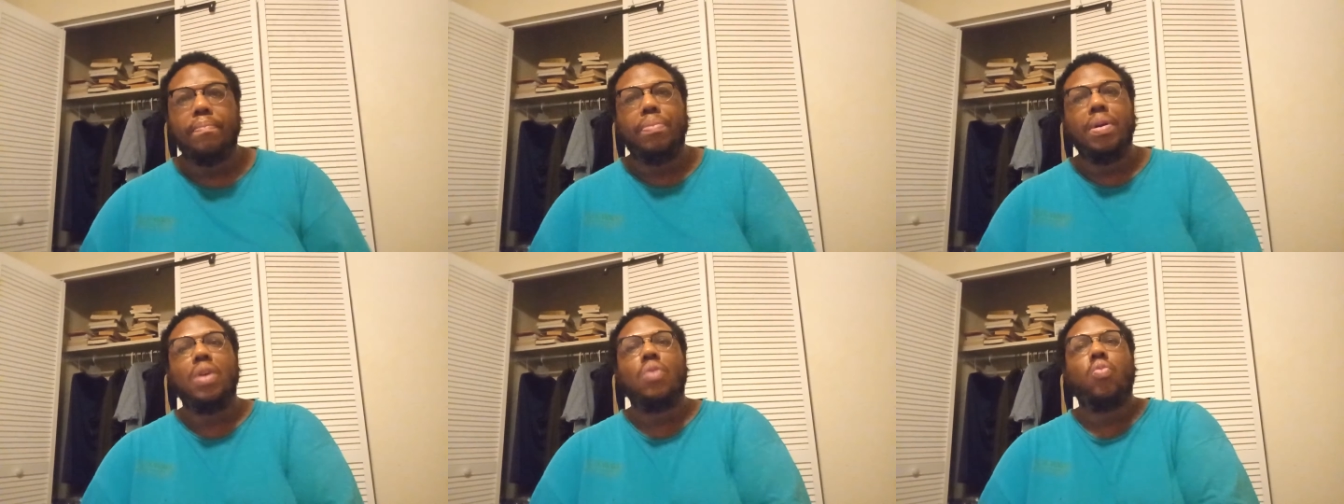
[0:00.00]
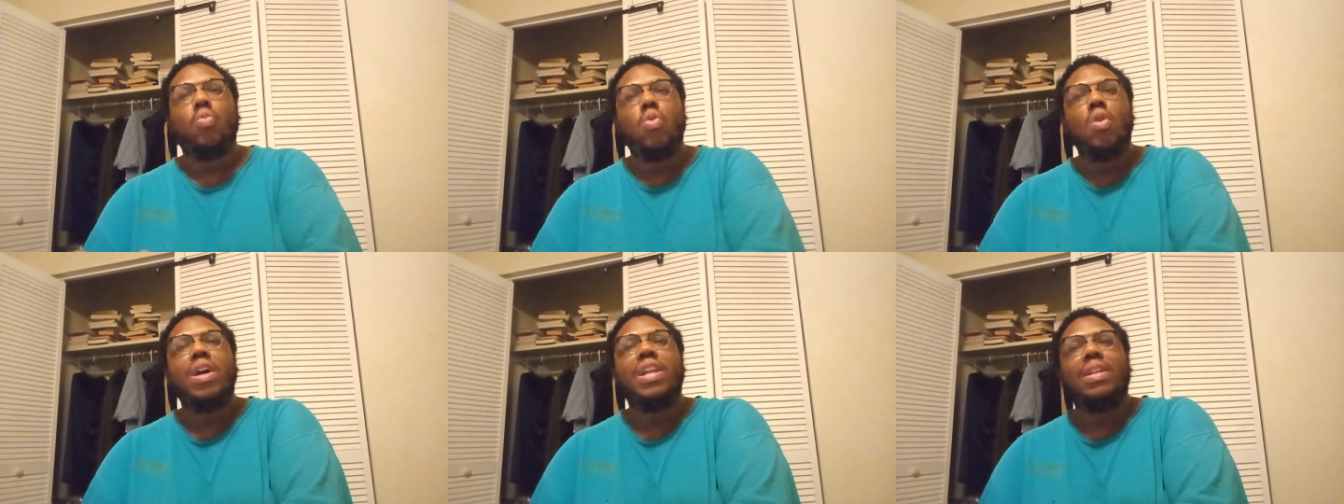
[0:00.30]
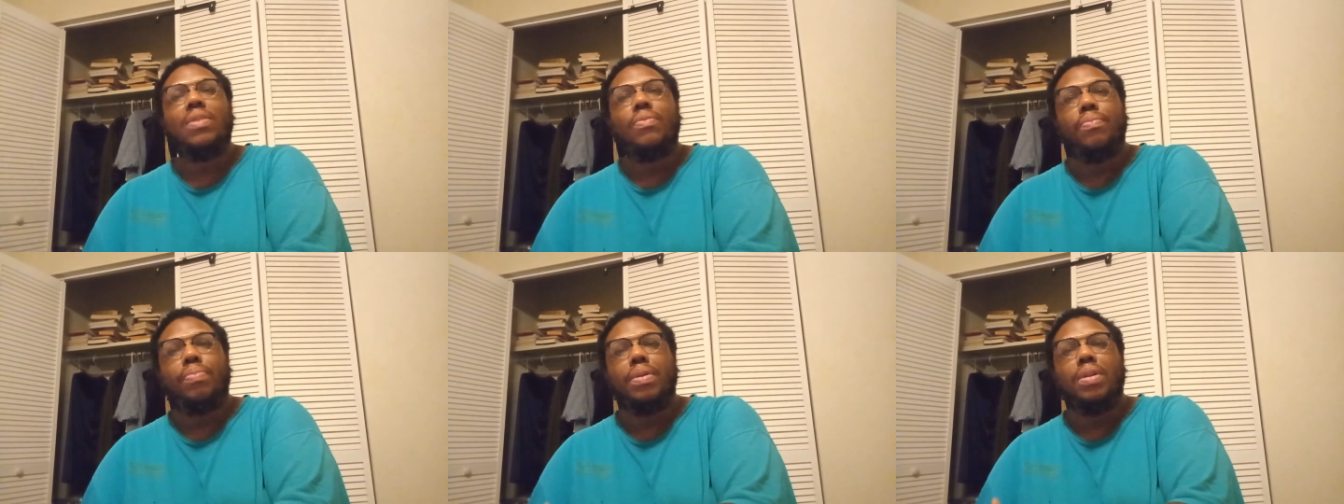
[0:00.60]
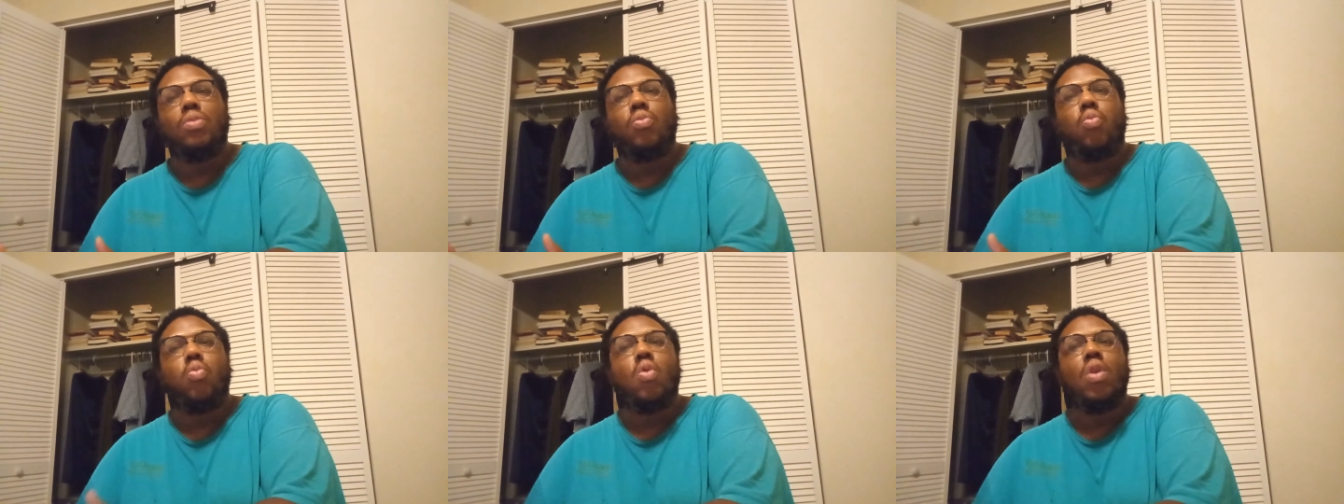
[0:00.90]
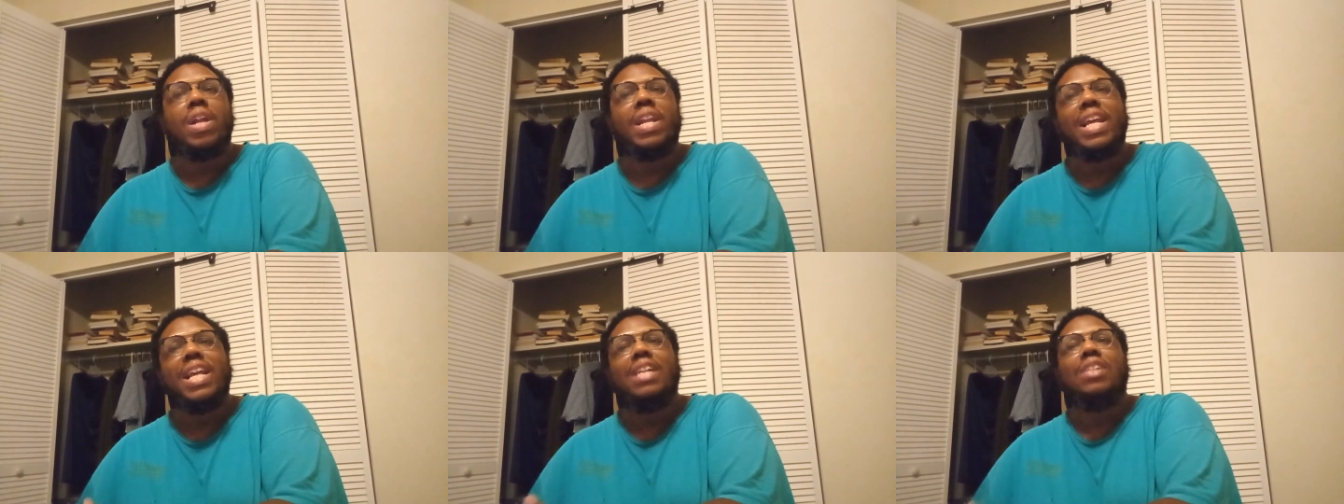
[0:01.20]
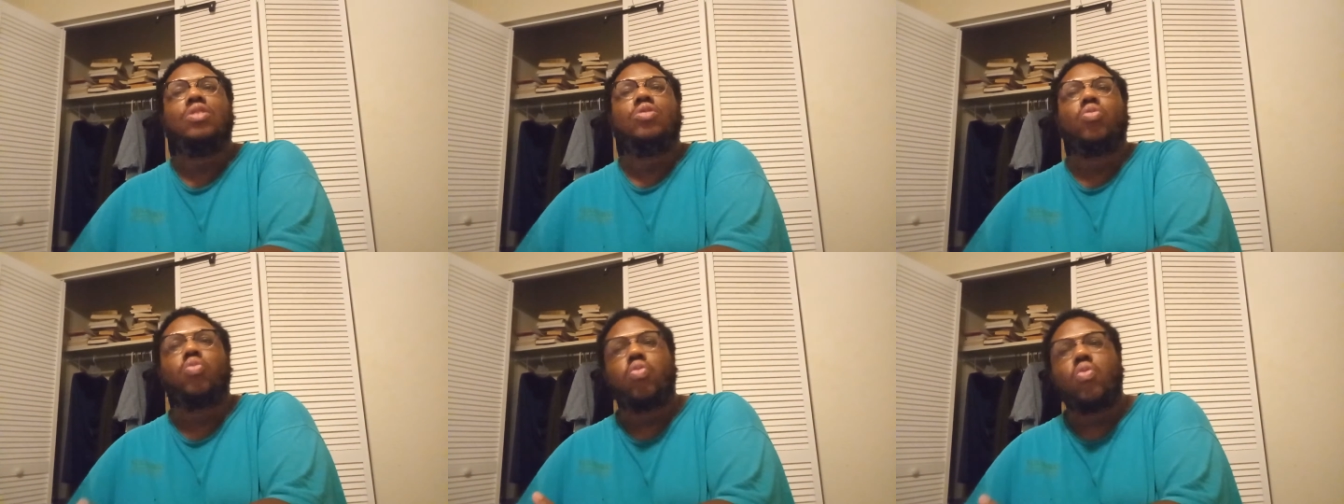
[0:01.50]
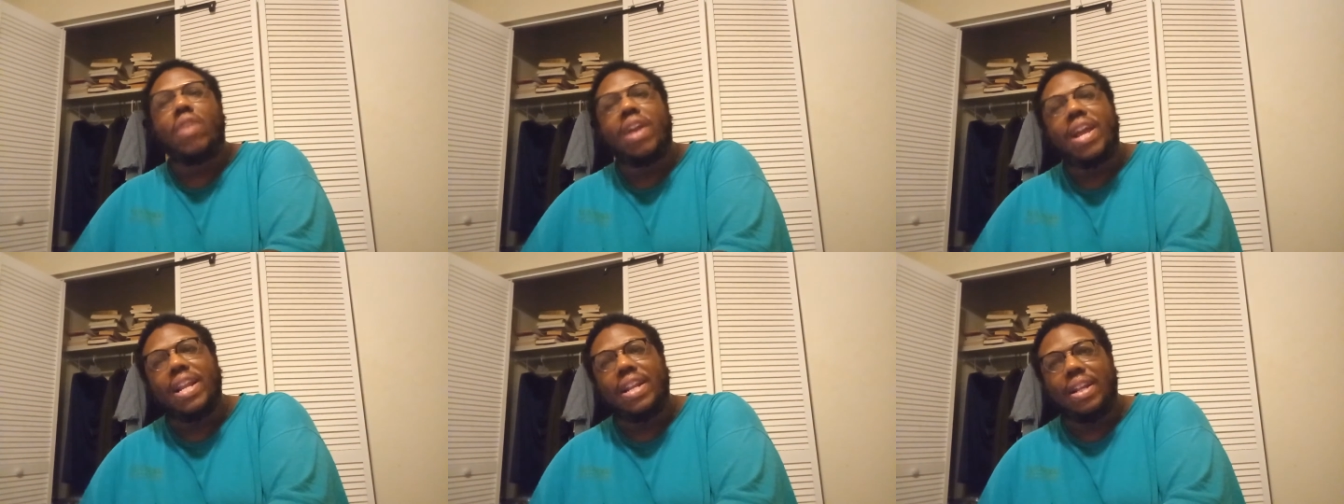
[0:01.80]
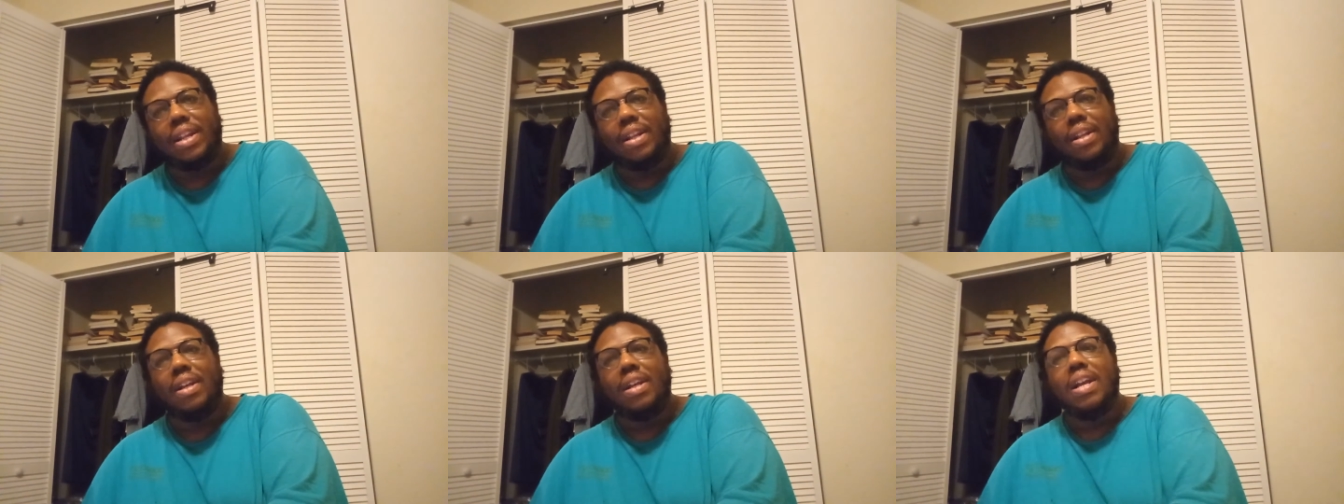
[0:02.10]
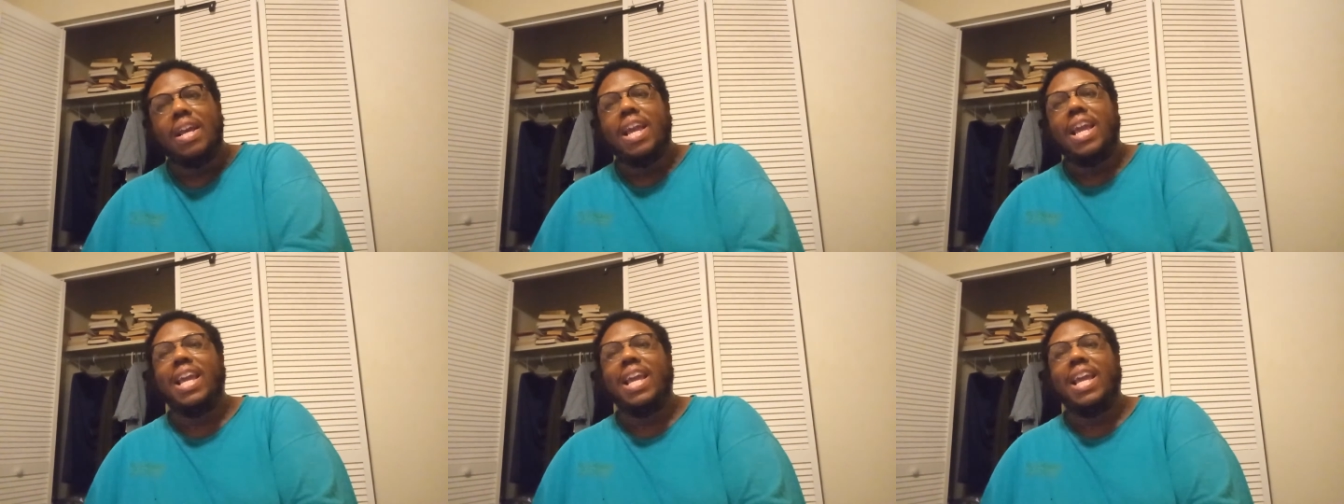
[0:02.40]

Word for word: but what but what is written.